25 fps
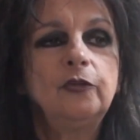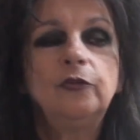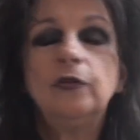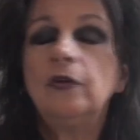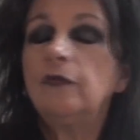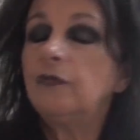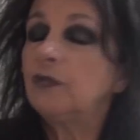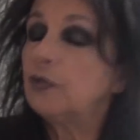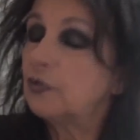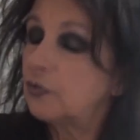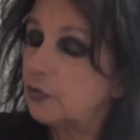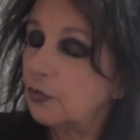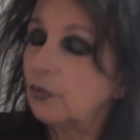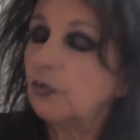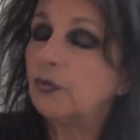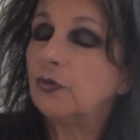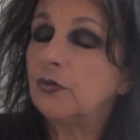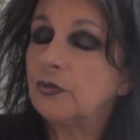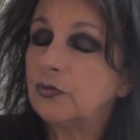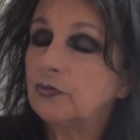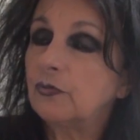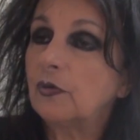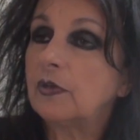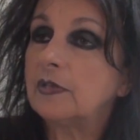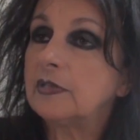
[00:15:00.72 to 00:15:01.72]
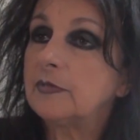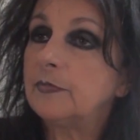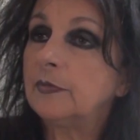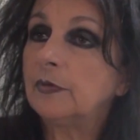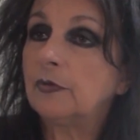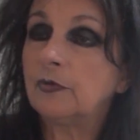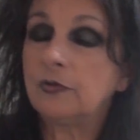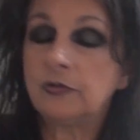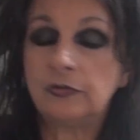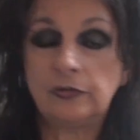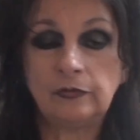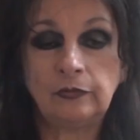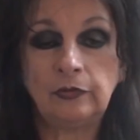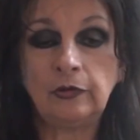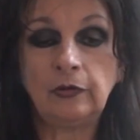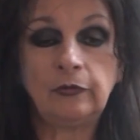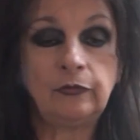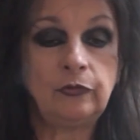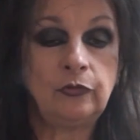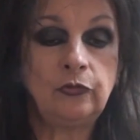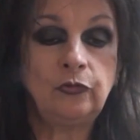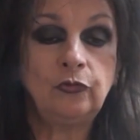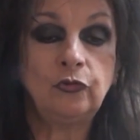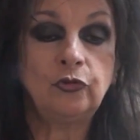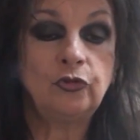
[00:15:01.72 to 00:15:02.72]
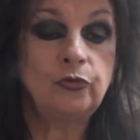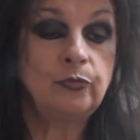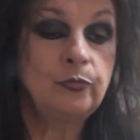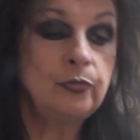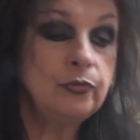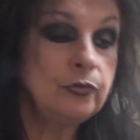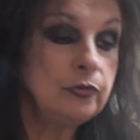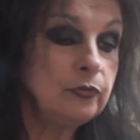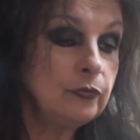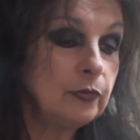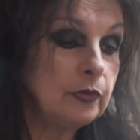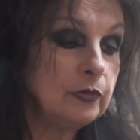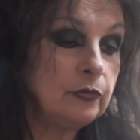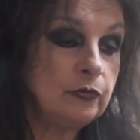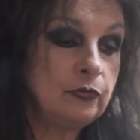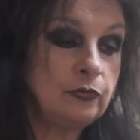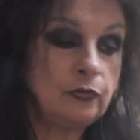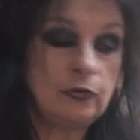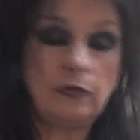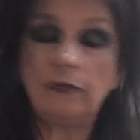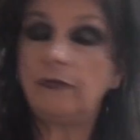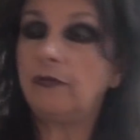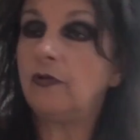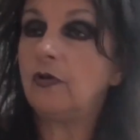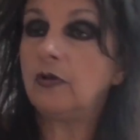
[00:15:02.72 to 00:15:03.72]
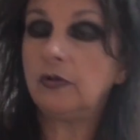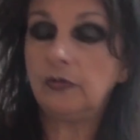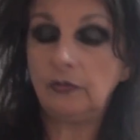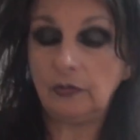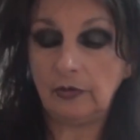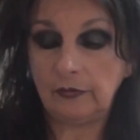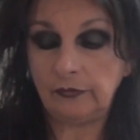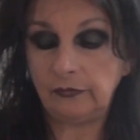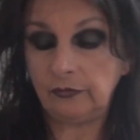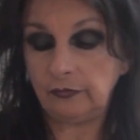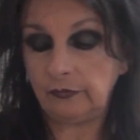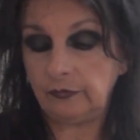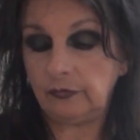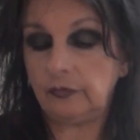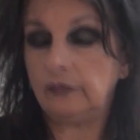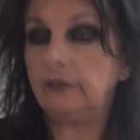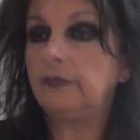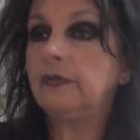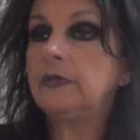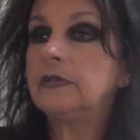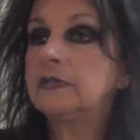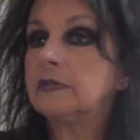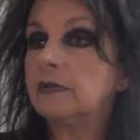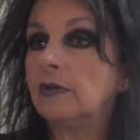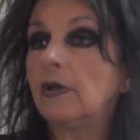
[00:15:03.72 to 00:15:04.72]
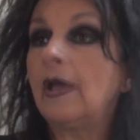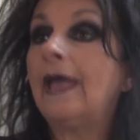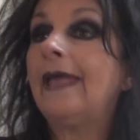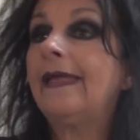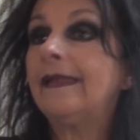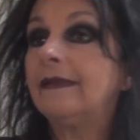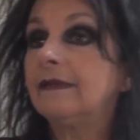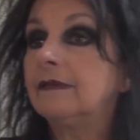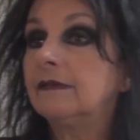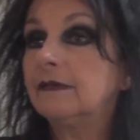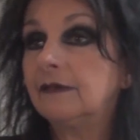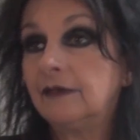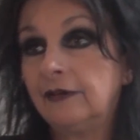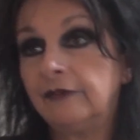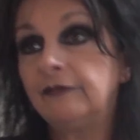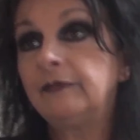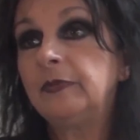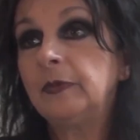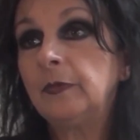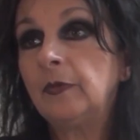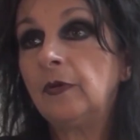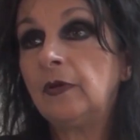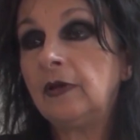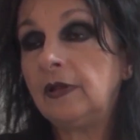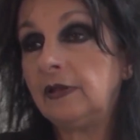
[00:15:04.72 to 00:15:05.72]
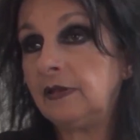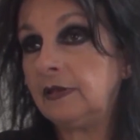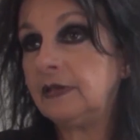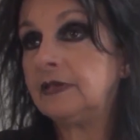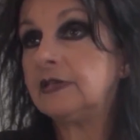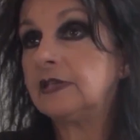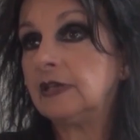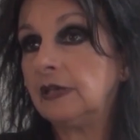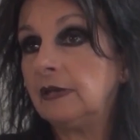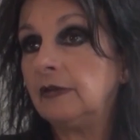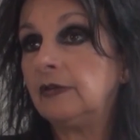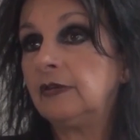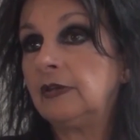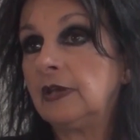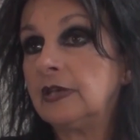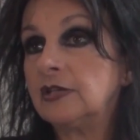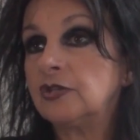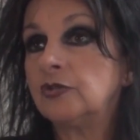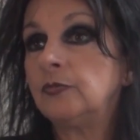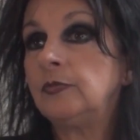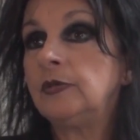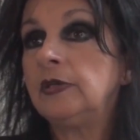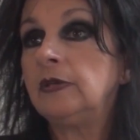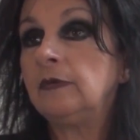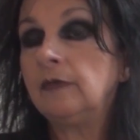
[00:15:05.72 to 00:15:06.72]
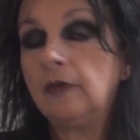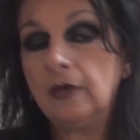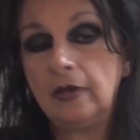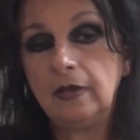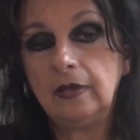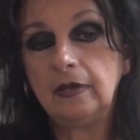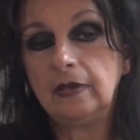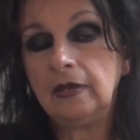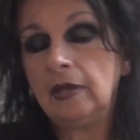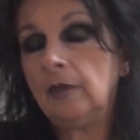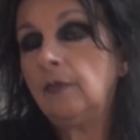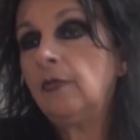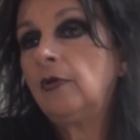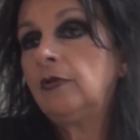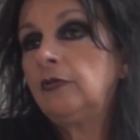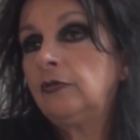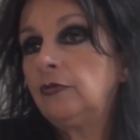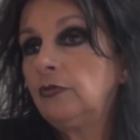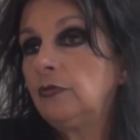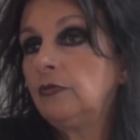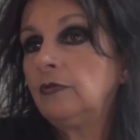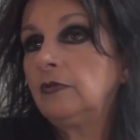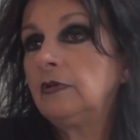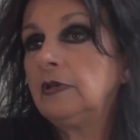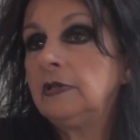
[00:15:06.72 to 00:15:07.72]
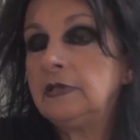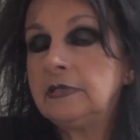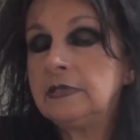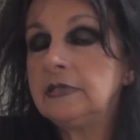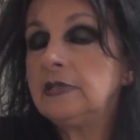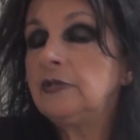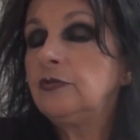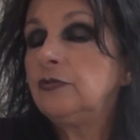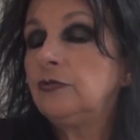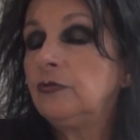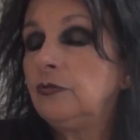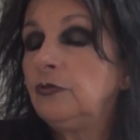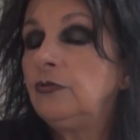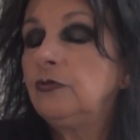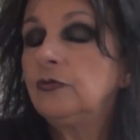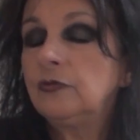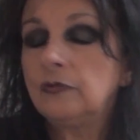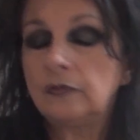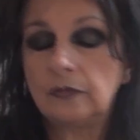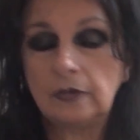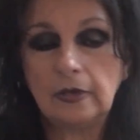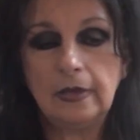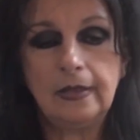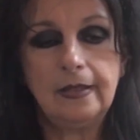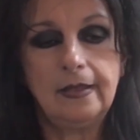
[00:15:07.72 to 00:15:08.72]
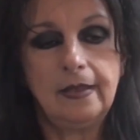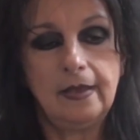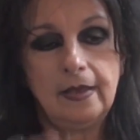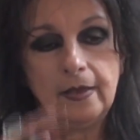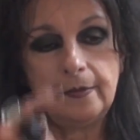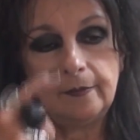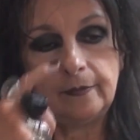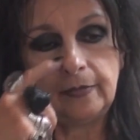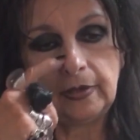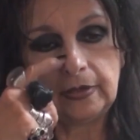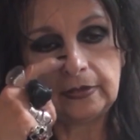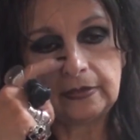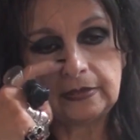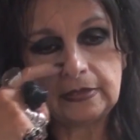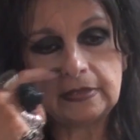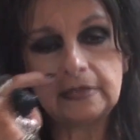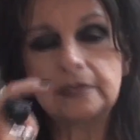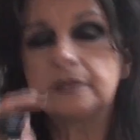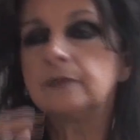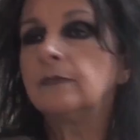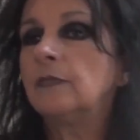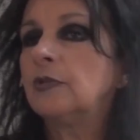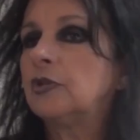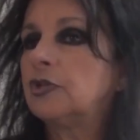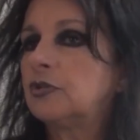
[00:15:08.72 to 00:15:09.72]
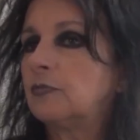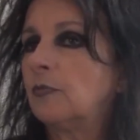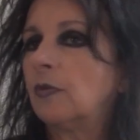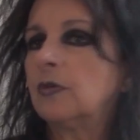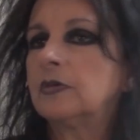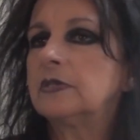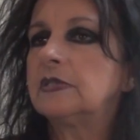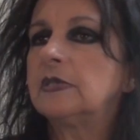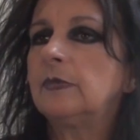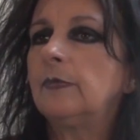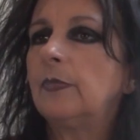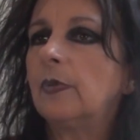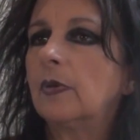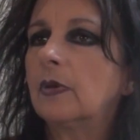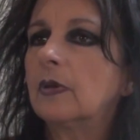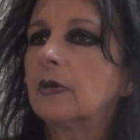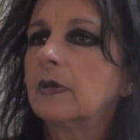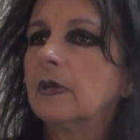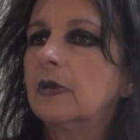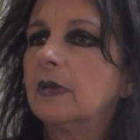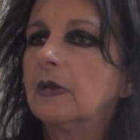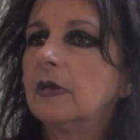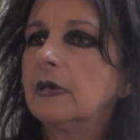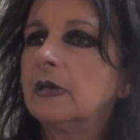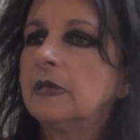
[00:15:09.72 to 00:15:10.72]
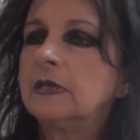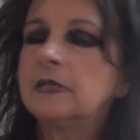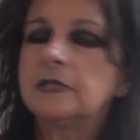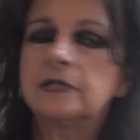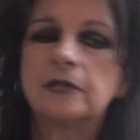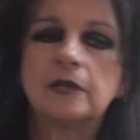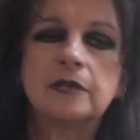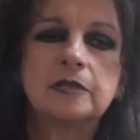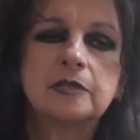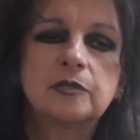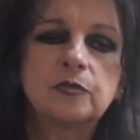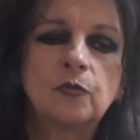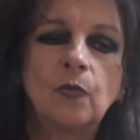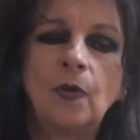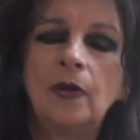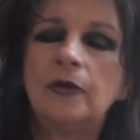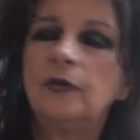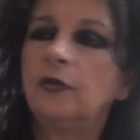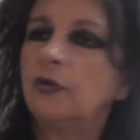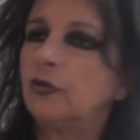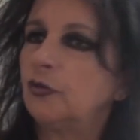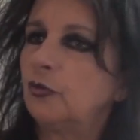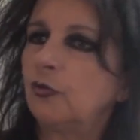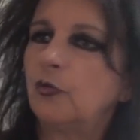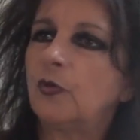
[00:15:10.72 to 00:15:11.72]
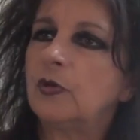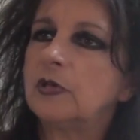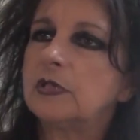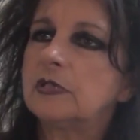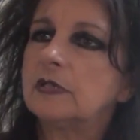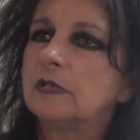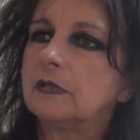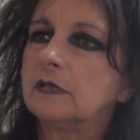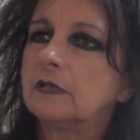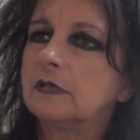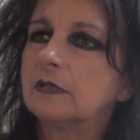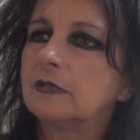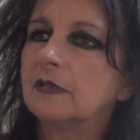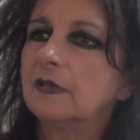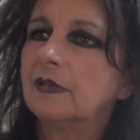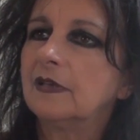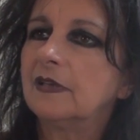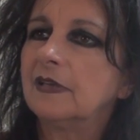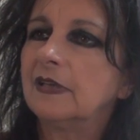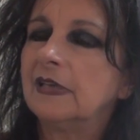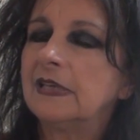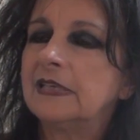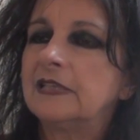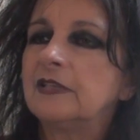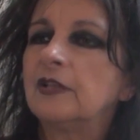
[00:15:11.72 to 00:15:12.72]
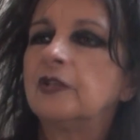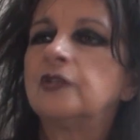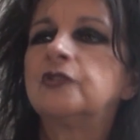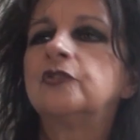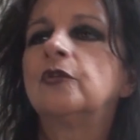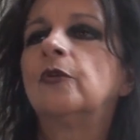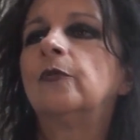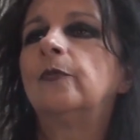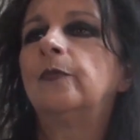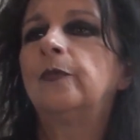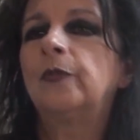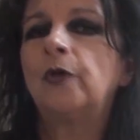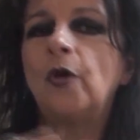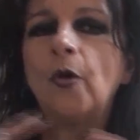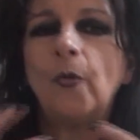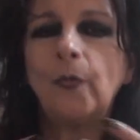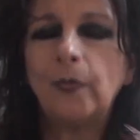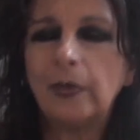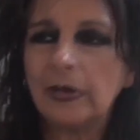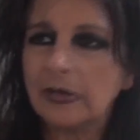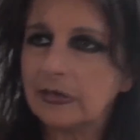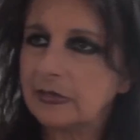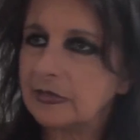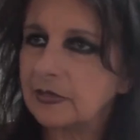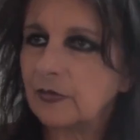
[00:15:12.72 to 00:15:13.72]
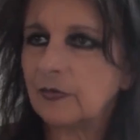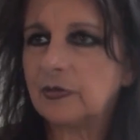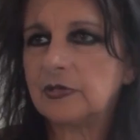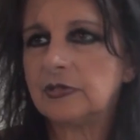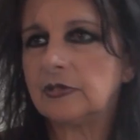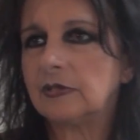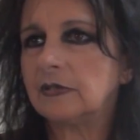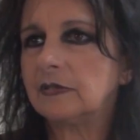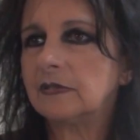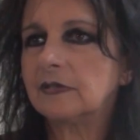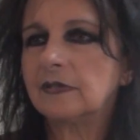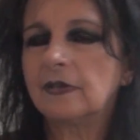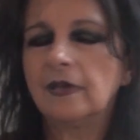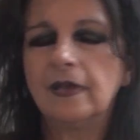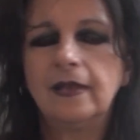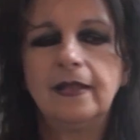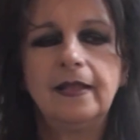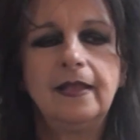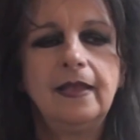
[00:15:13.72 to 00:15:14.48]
you have also constraints, because when you do spoon, when you do a fork, you have to fulfill the hand of people, and it has to be easy to use. But it's much more simple. It's just one or two questions. It's not so complex questions.